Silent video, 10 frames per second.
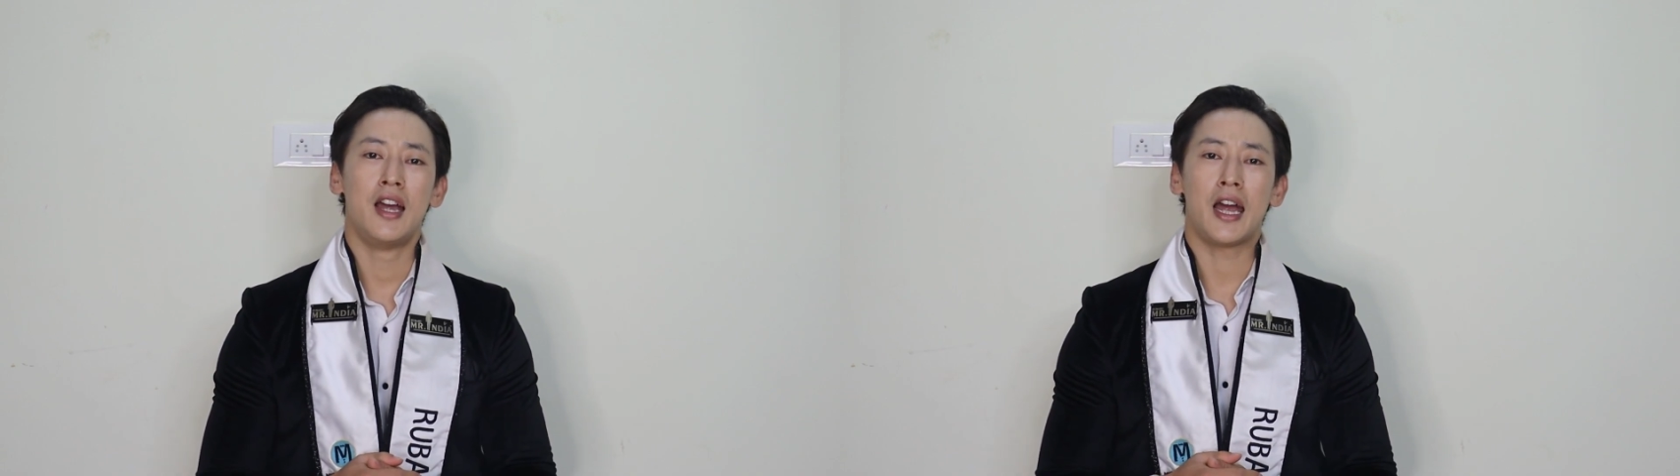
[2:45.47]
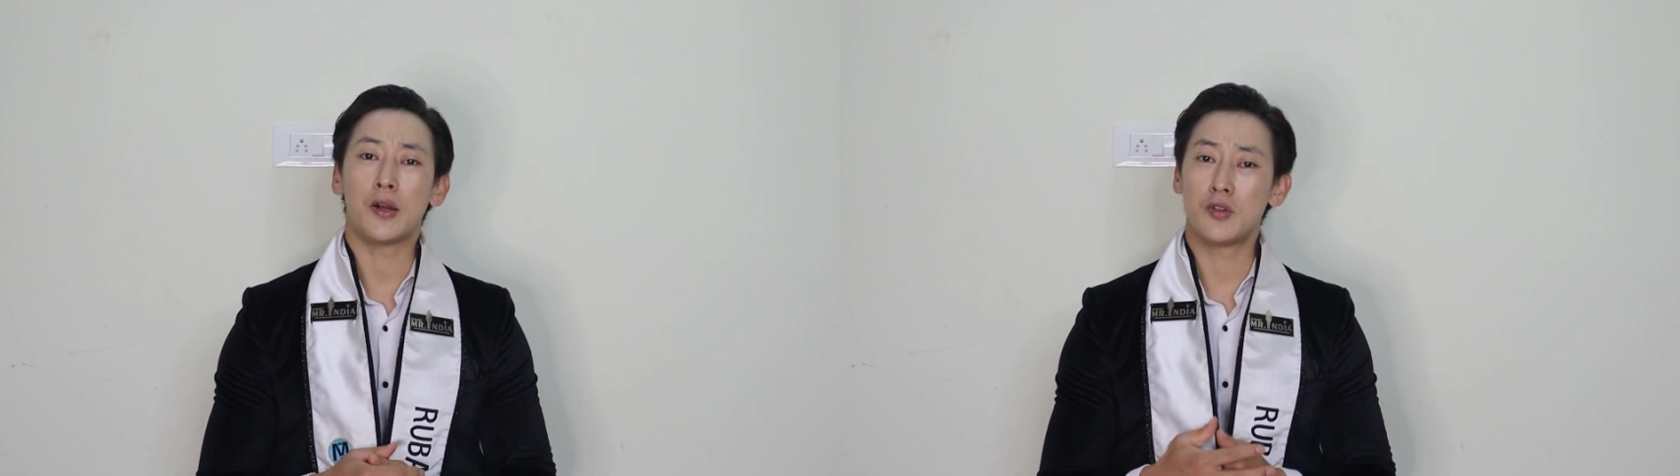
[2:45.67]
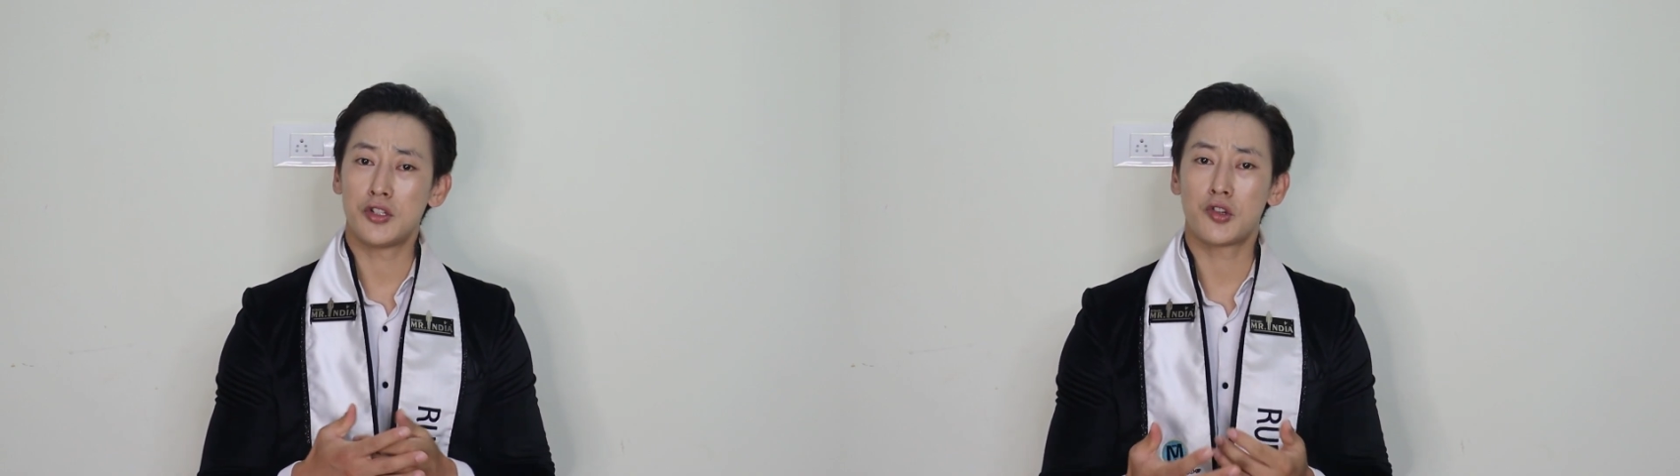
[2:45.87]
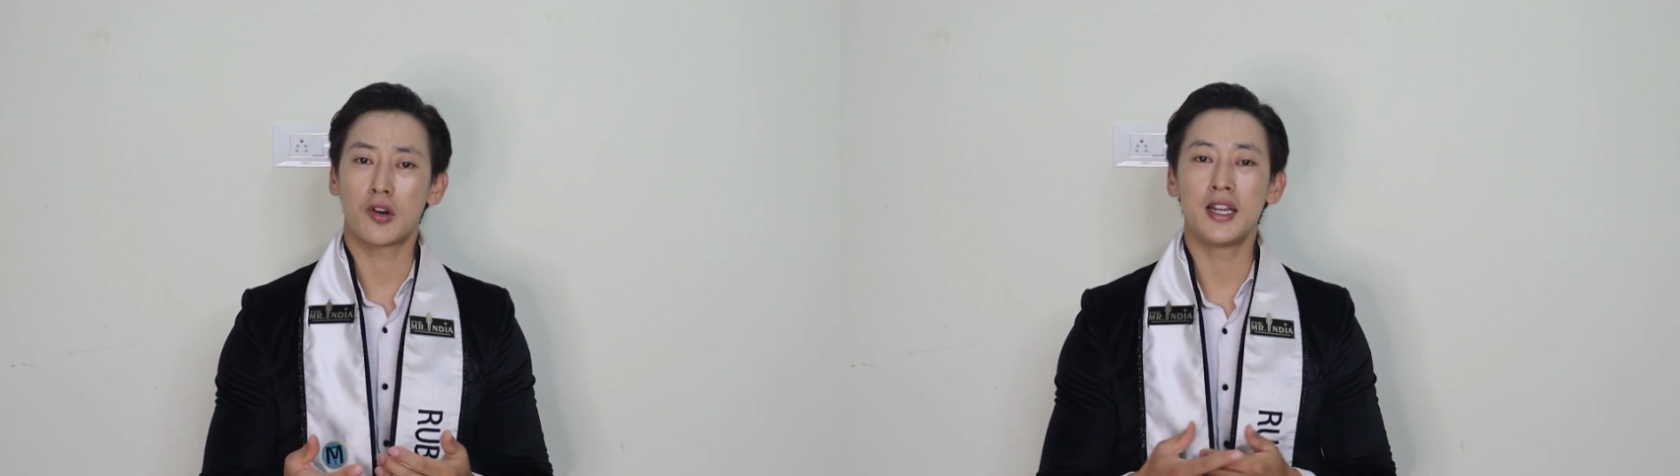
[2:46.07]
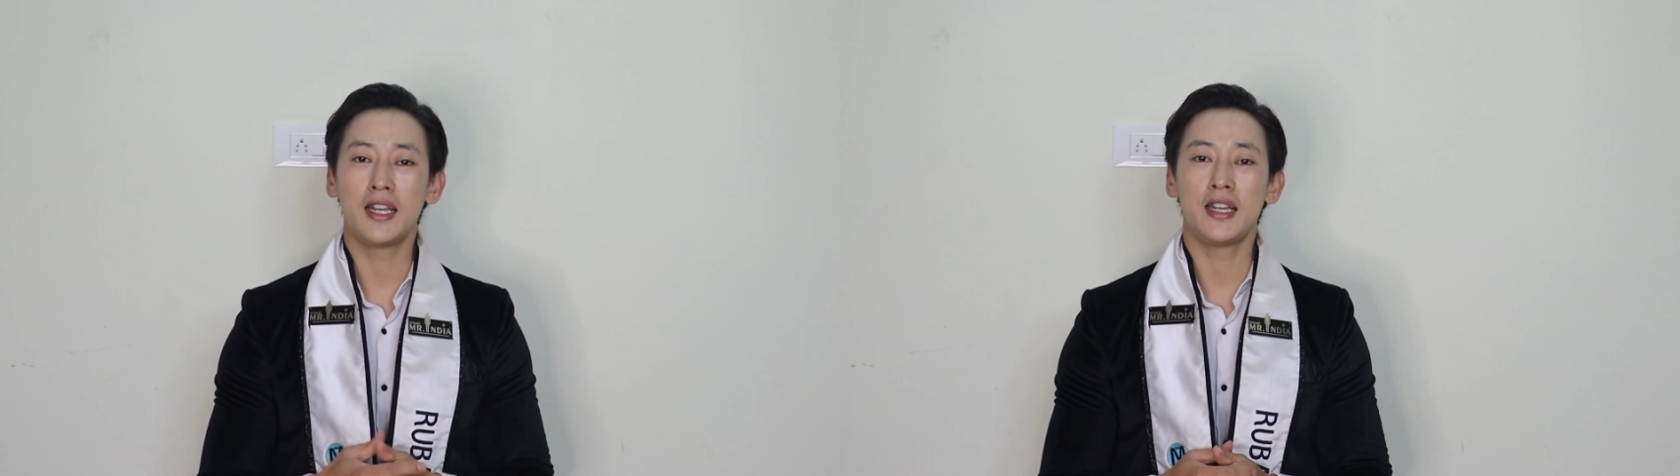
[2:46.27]
I will
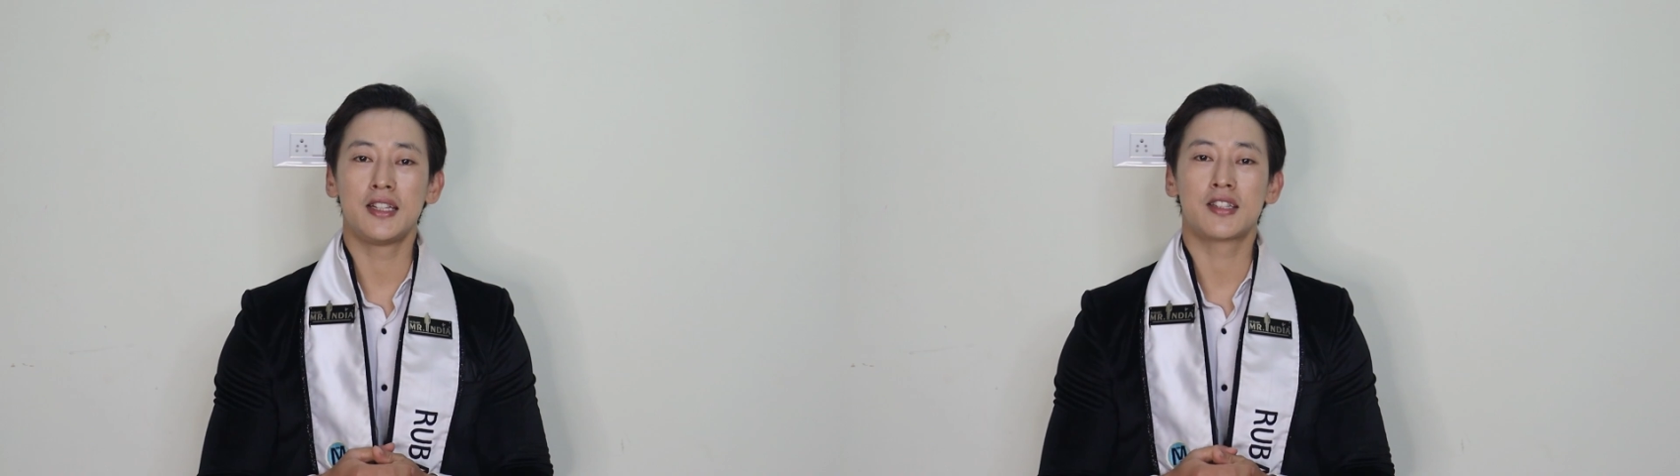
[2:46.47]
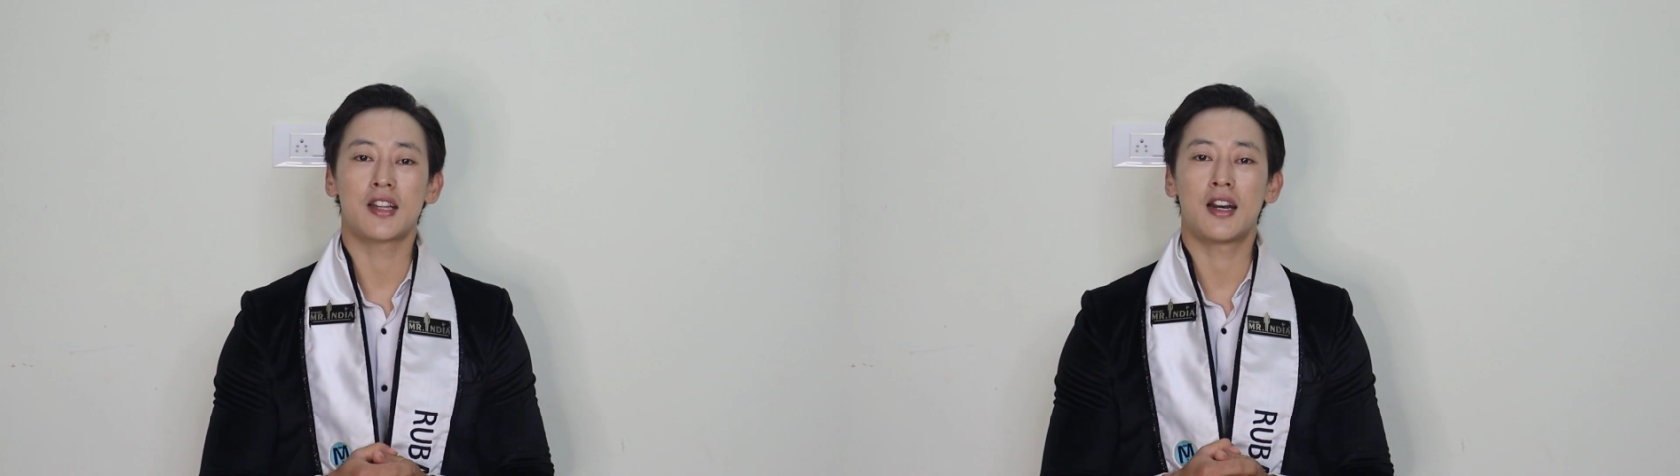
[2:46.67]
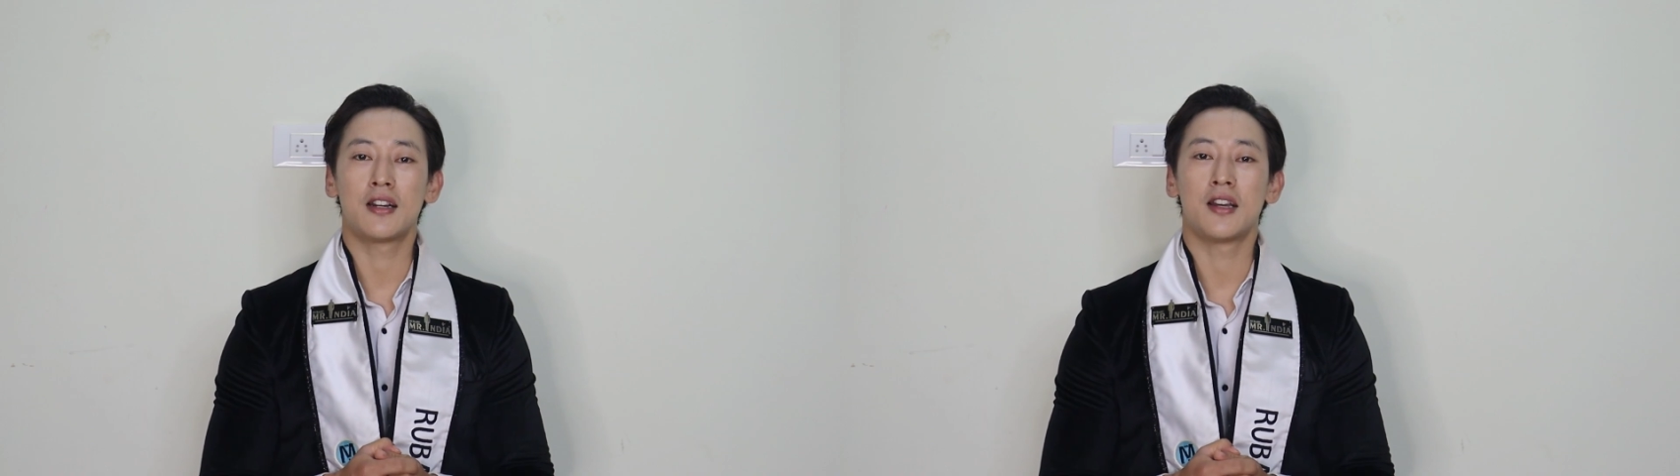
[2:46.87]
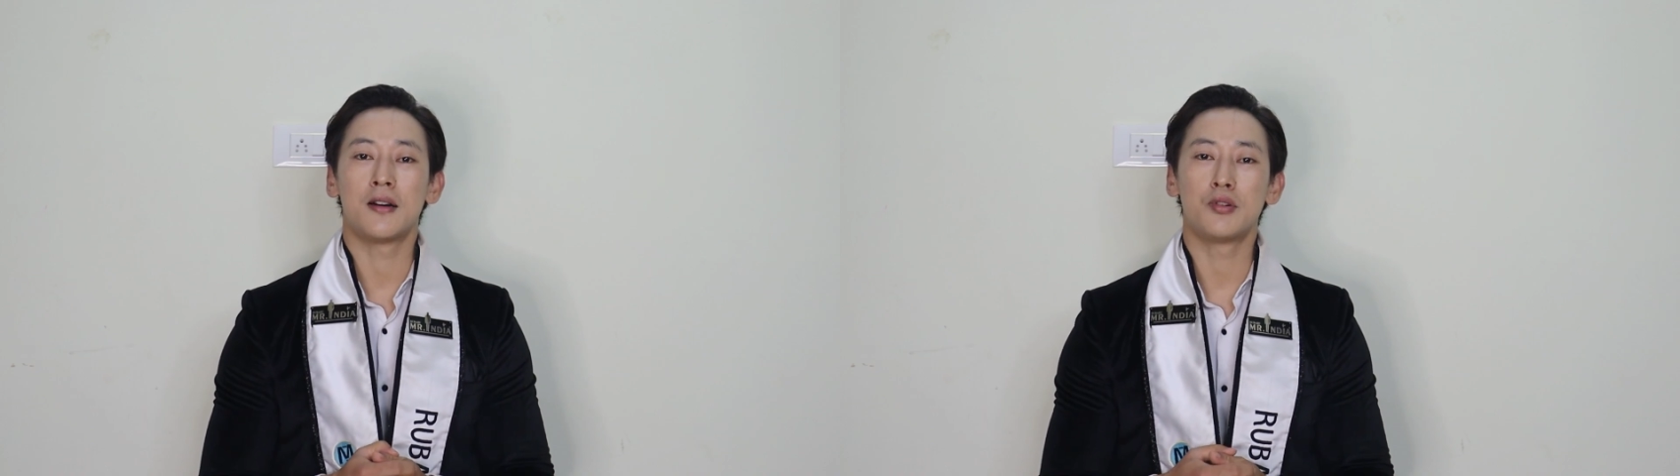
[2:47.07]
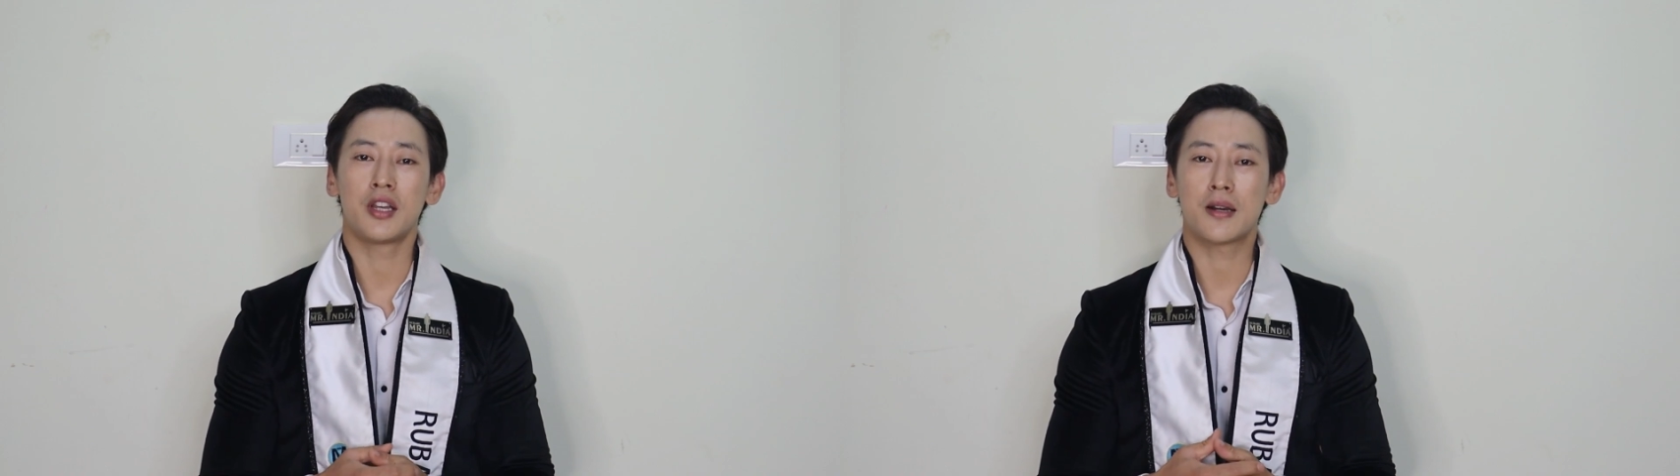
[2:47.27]
surely start
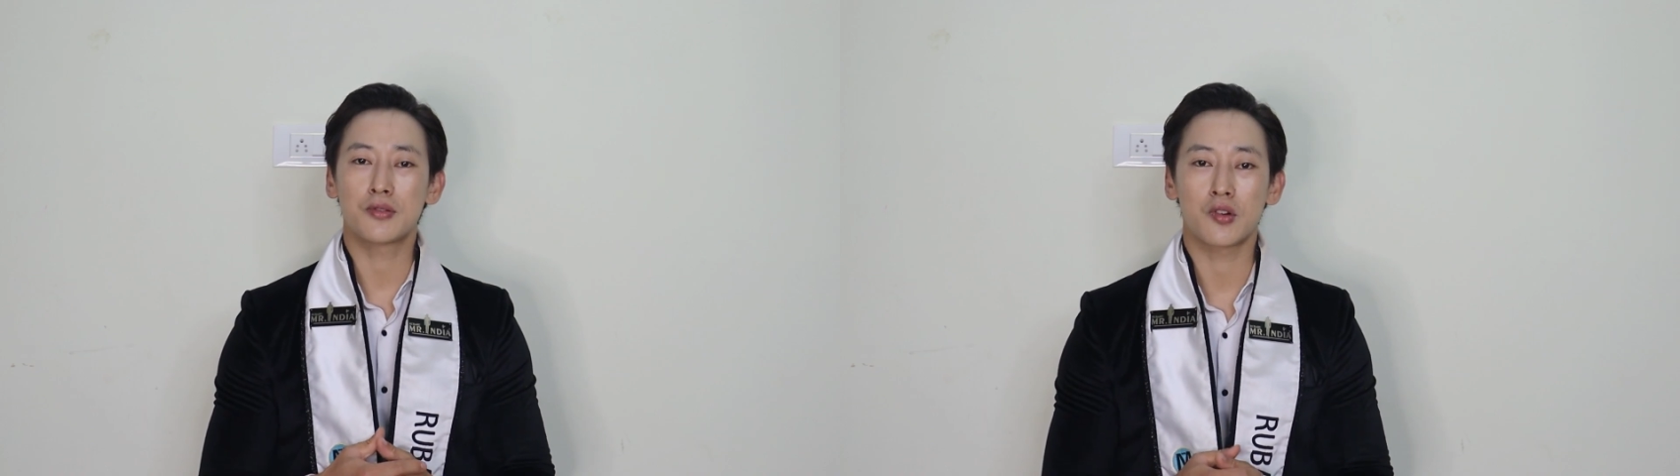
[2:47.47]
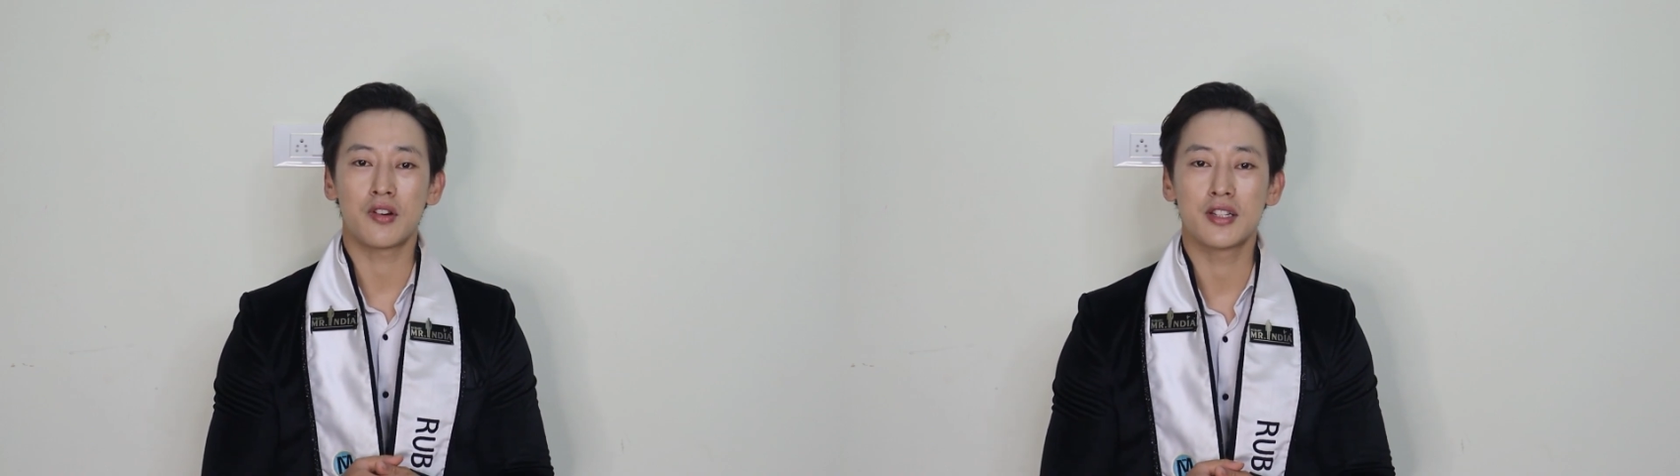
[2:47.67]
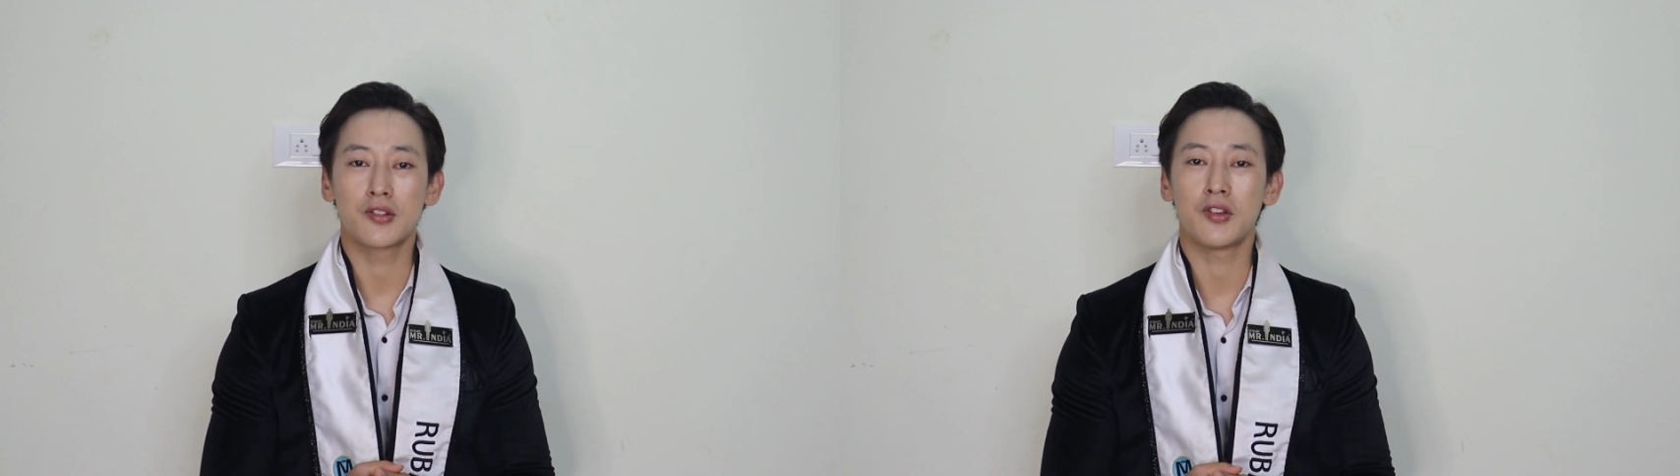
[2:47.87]
putting up stories,